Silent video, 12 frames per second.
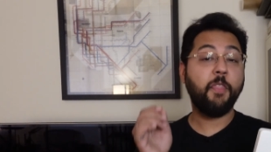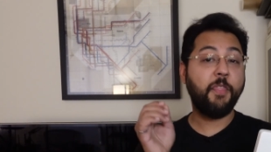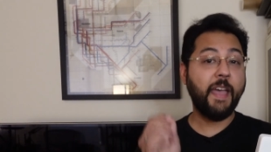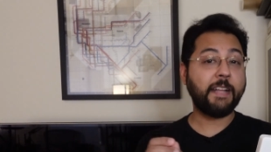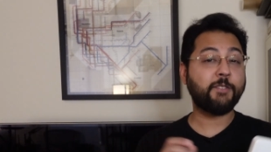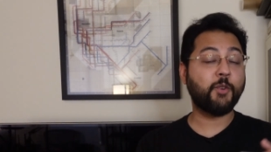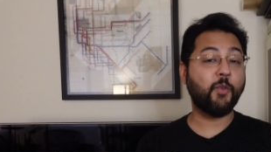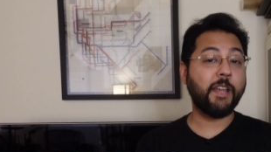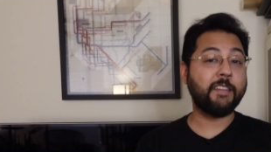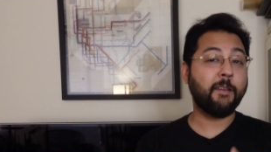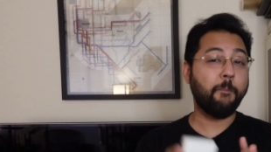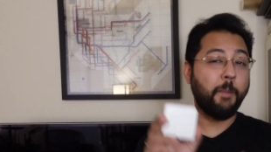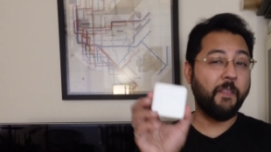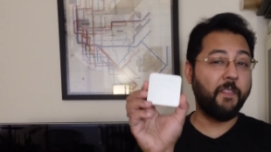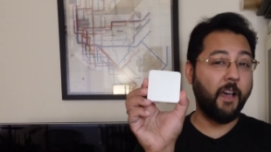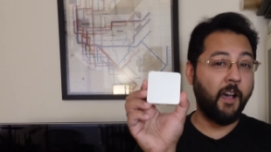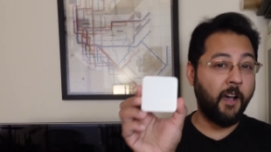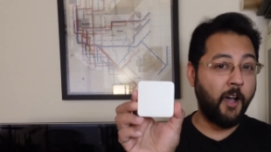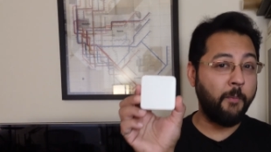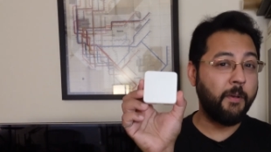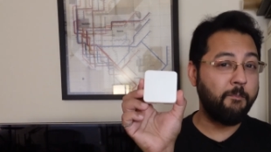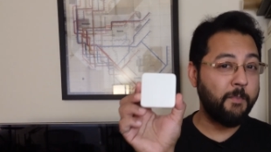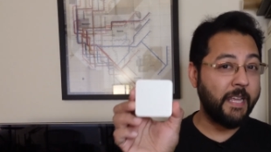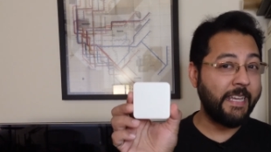That's great, but the
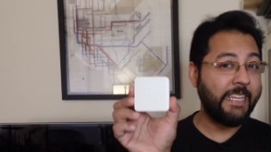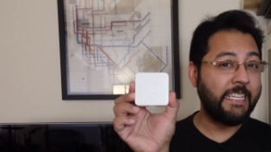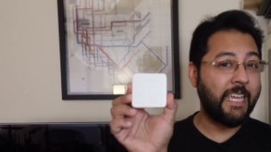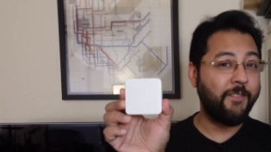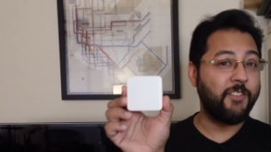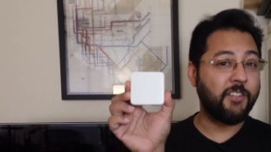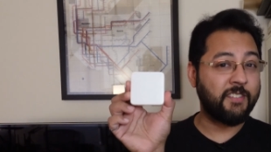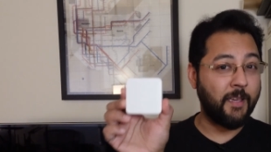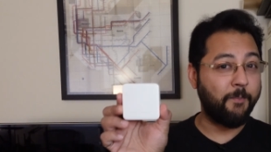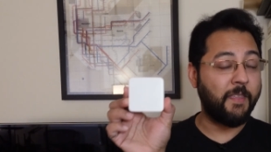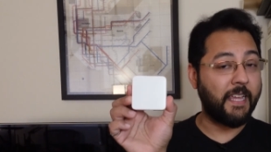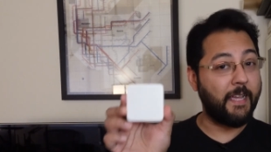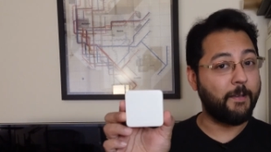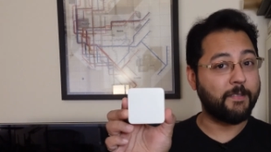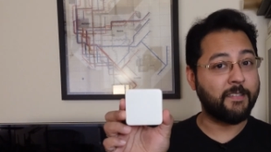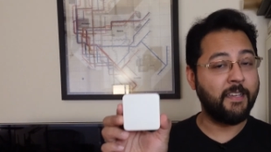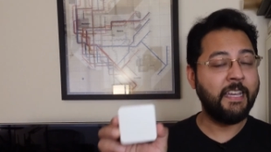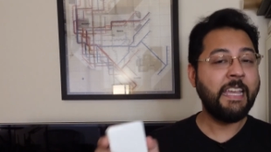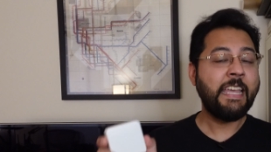Hub Mini gives you something else.